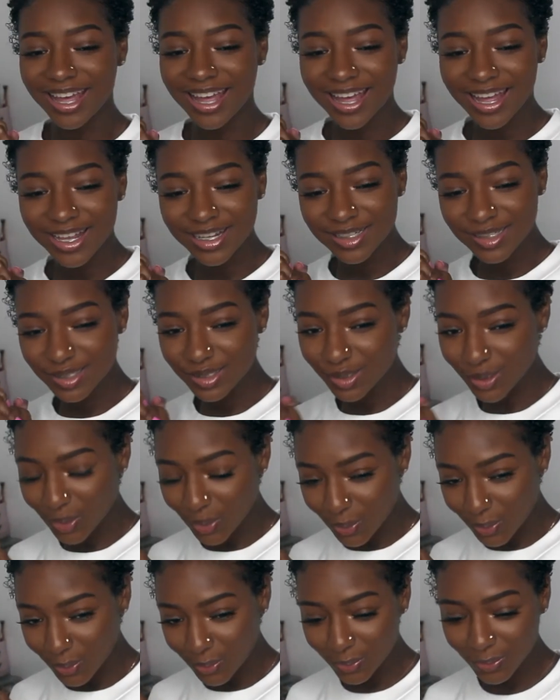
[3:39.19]
guys,
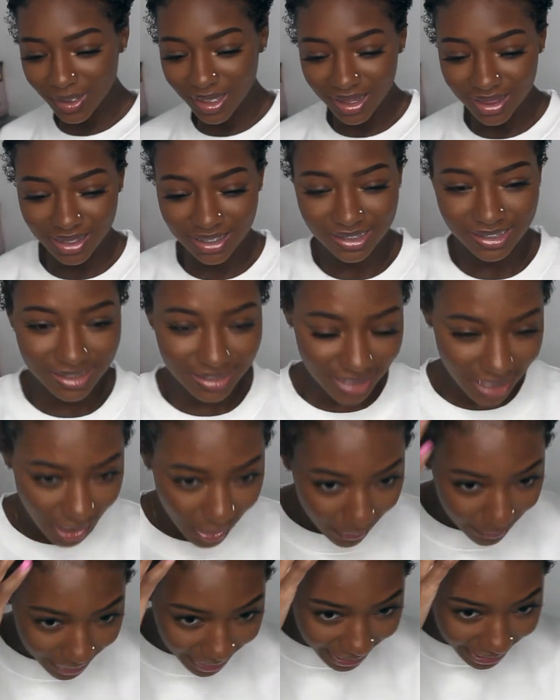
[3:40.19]
so this is
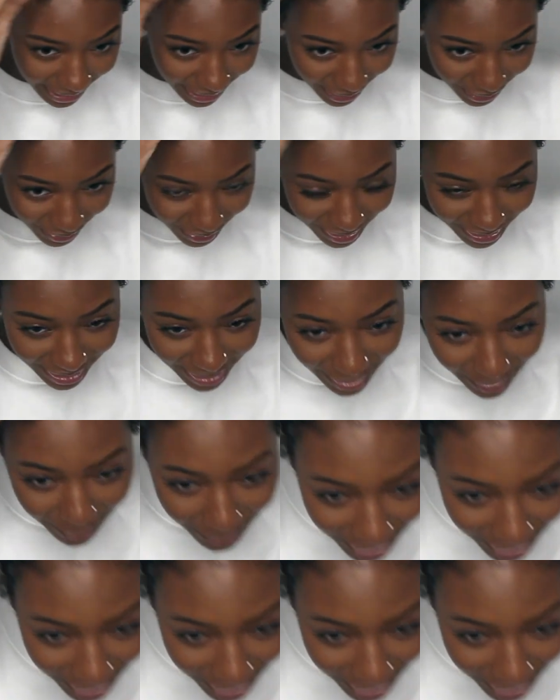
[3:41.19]
how my hair came